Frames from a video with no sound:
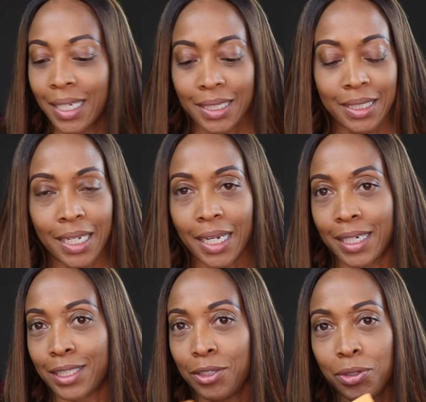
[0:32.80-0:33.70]
yeah,
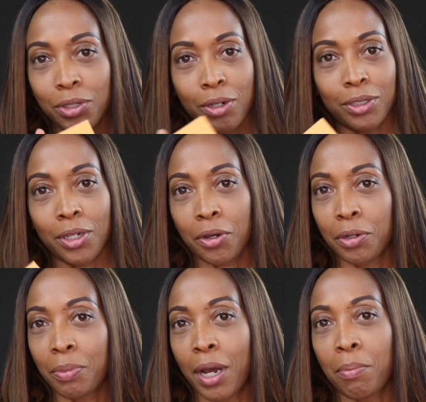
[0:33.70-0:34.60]
you start talking
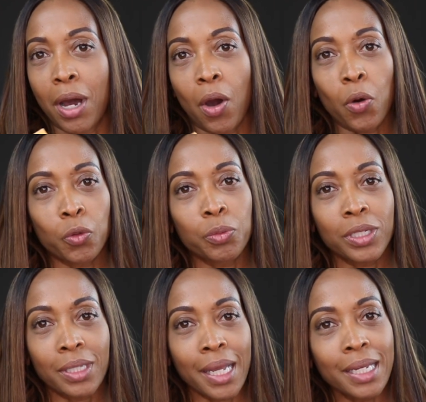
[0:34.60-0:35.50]
about my home
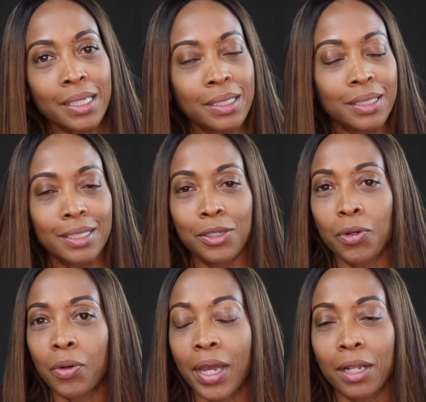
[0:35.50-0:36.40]
state, you
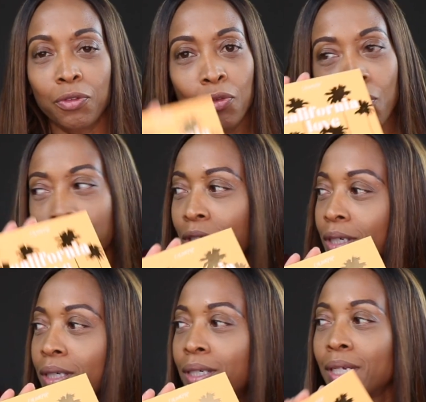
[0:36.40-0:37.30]
know,
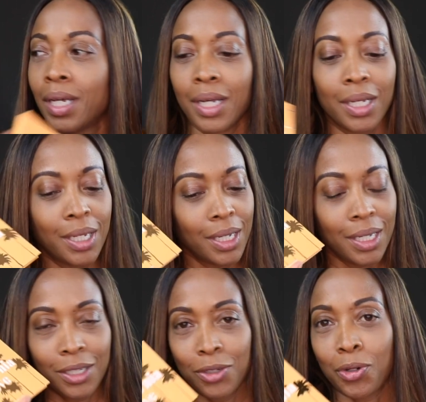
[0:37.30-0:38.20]
California,
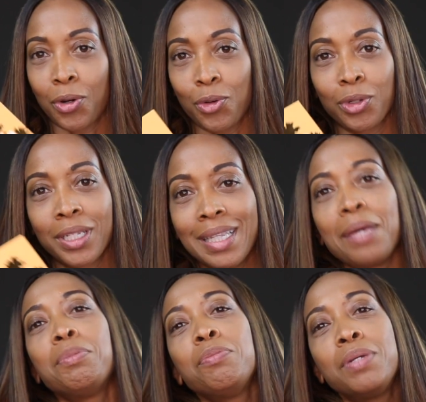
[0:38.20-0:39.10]
you know, let
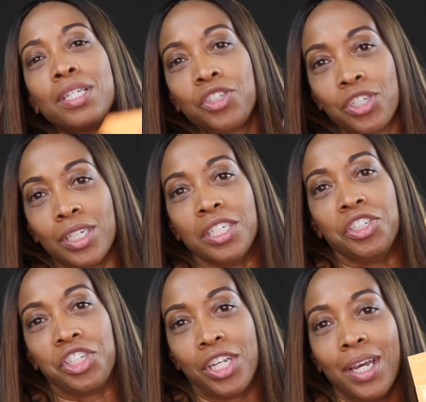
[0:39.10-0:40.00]
me be the
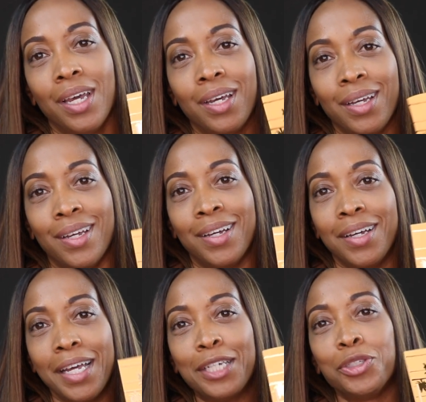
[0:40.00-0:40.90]
judge
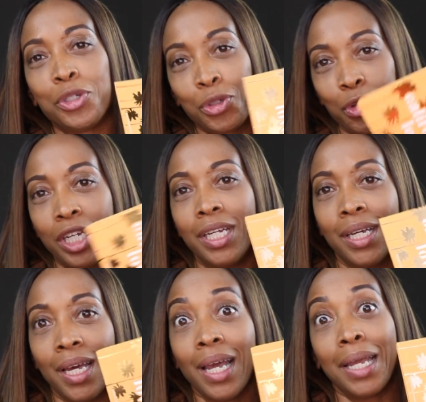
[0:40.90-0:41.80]
and jury
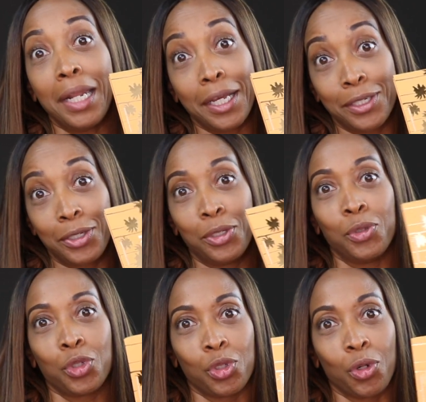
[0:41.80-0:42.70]
and
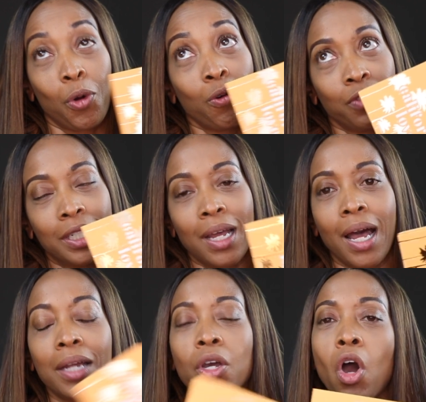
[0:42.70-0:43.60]
executioner, hopefully
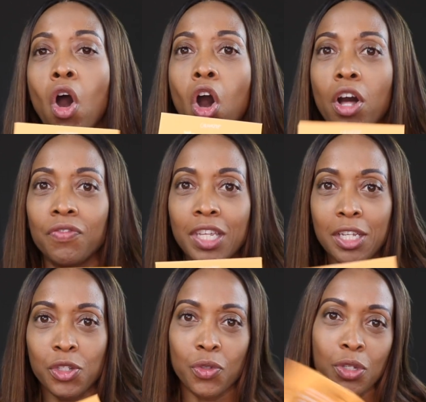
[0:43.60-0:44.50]
not, on
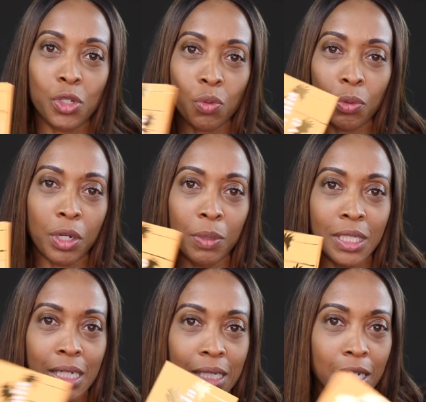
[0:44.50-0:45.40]
this. So this is what we're going to be
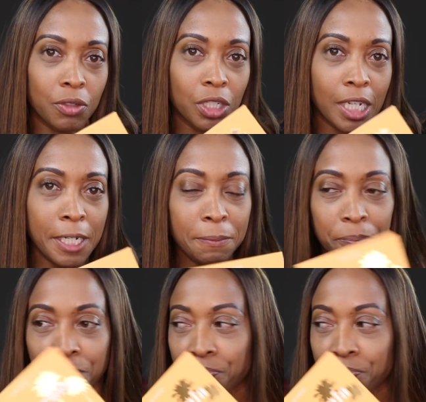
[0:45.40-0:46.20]
testing out today.